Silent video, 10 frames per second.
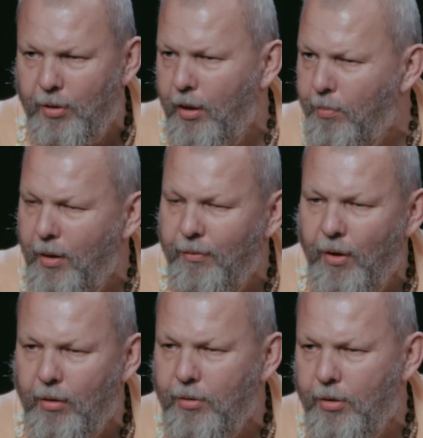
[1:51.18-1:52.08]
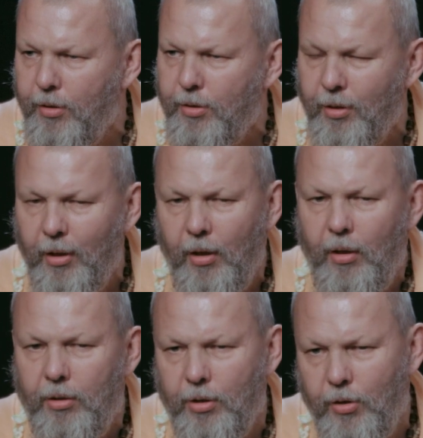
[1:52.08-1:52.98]
He had many volunteers.
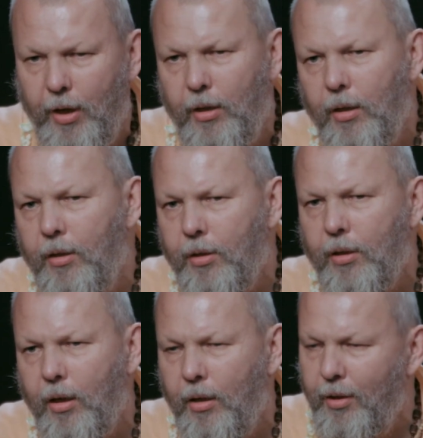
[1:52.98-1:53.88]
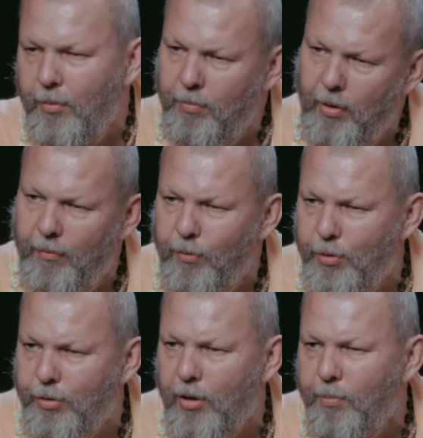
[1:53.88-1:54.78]
He's a great leader, and he
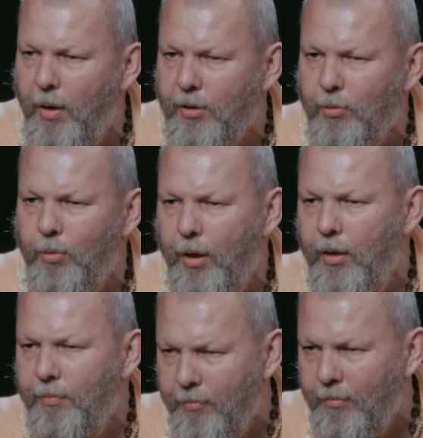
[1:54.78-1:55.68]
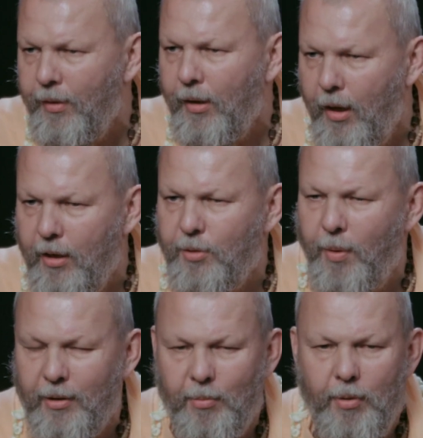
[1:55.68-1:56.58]
unfortunately passed away
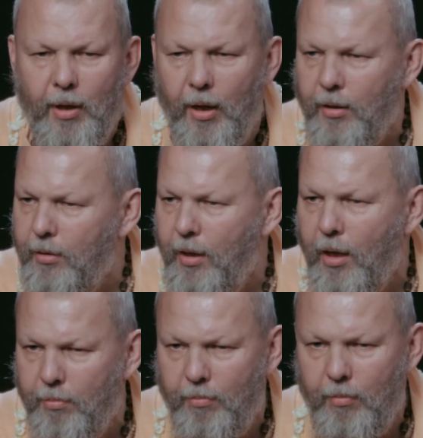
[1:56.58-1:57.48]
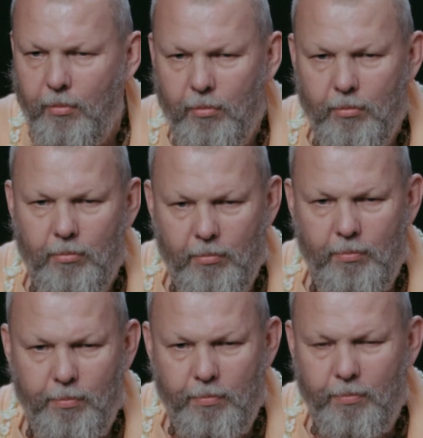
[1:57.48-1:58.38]
unexpectedly, and that
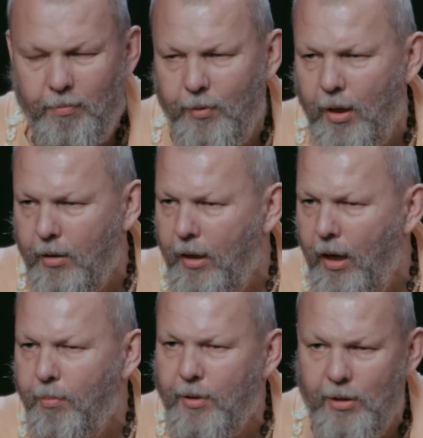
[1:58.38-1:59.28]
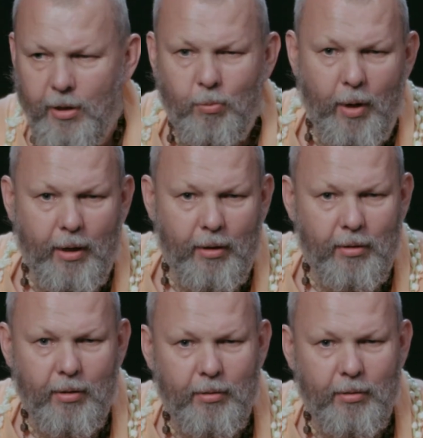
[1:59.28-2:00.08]
that camp is still vacant.